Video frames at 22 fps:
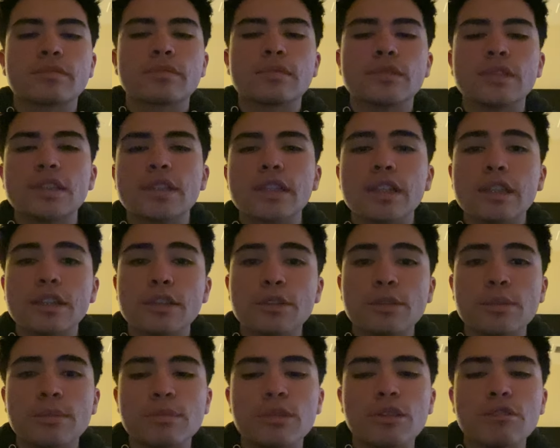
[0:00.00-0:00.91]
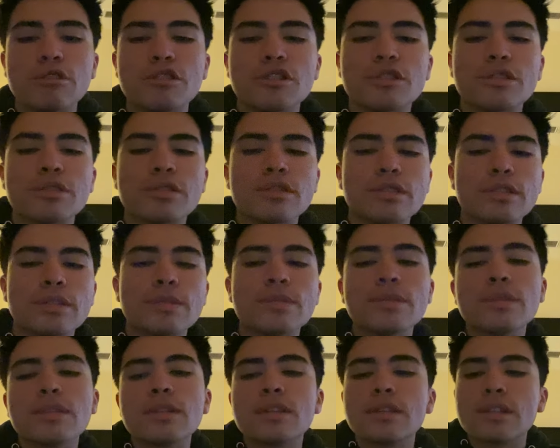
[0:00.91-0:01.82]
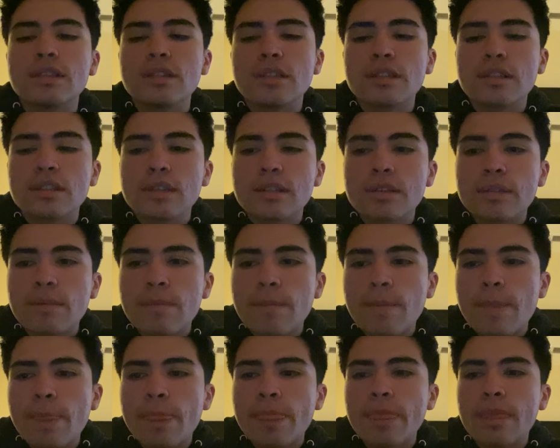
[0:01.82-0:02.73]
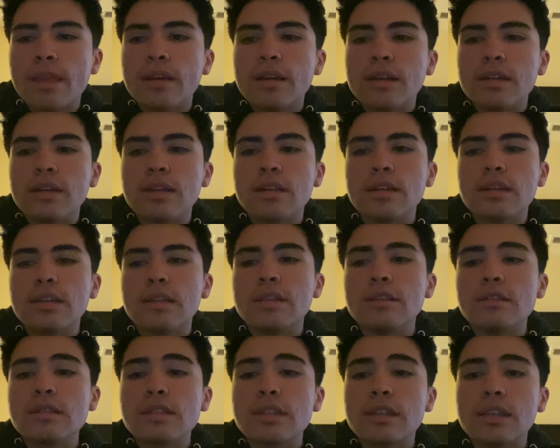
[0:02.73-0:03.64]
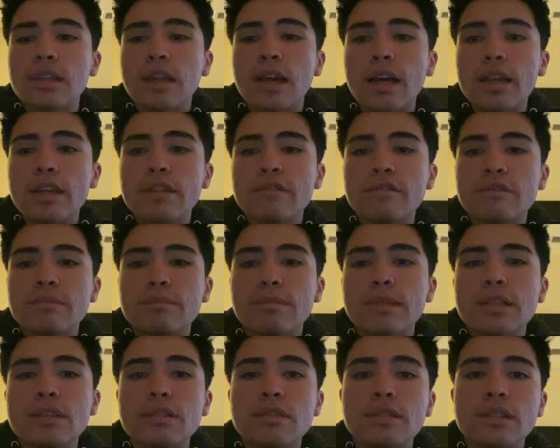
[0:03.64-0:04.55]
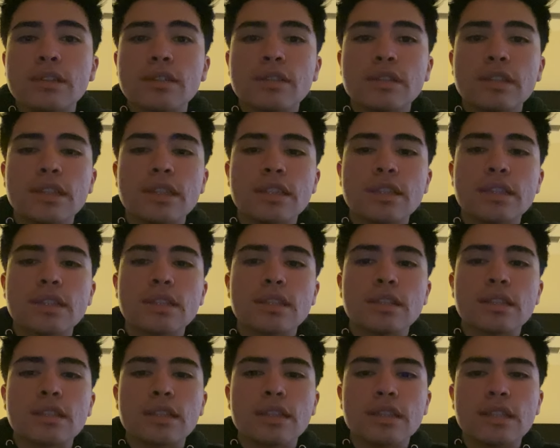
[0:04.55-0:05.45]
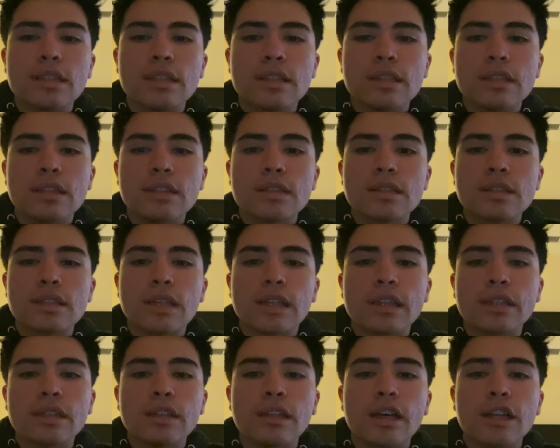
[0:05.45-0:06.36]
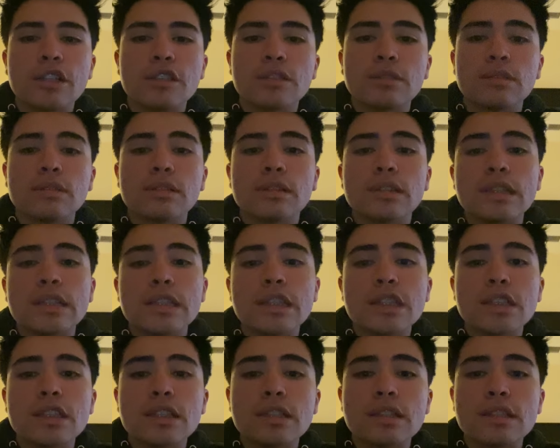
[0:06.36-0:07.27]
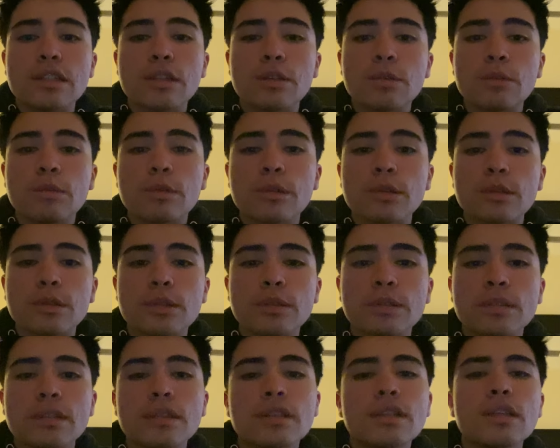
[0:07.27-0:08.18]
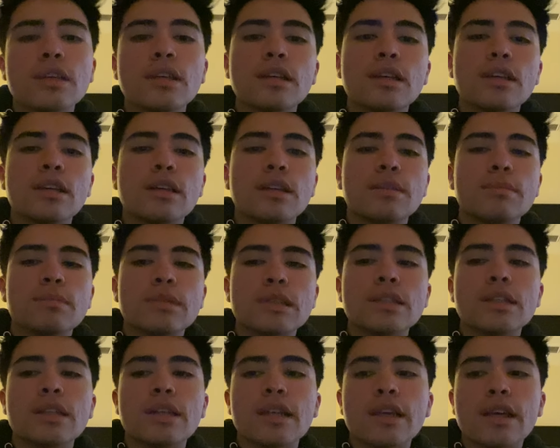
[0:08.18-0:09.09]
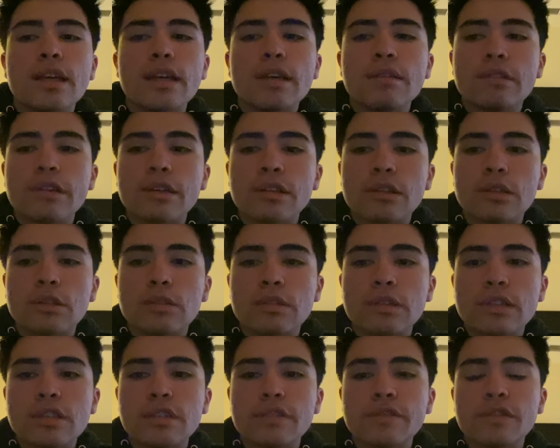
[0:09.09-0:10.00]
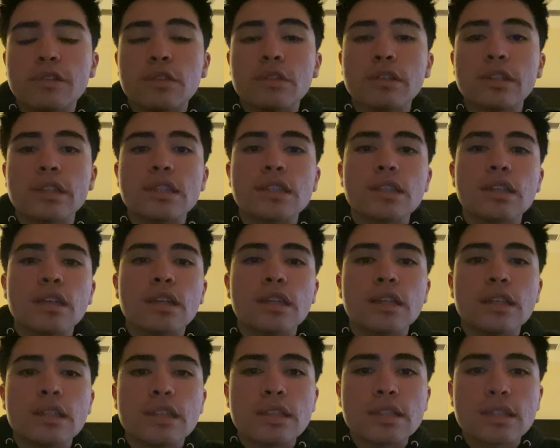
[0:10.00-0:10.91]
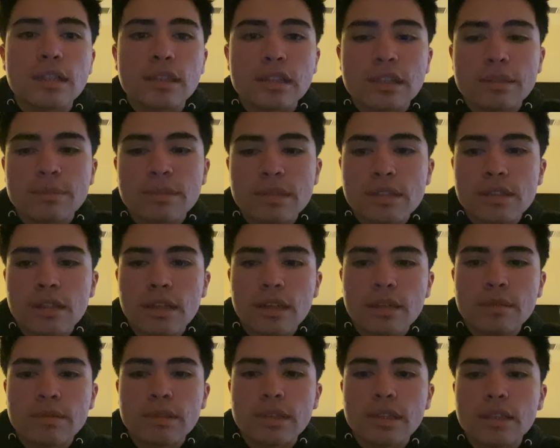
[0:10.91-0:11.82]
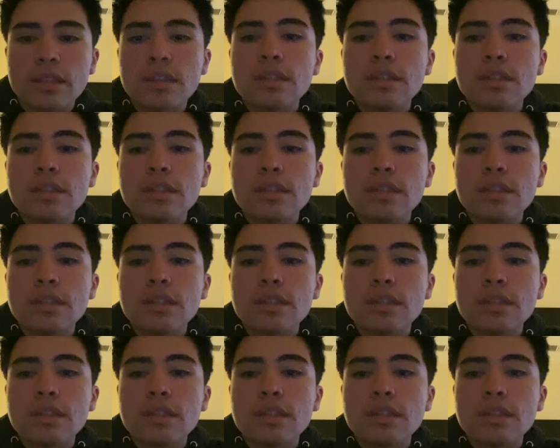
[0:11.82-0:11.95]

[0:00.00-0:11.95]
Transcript: It's a little brochure. There's a lot of mental illness and psychological conditions in the world, but today we are going to focus on sleep insomnia.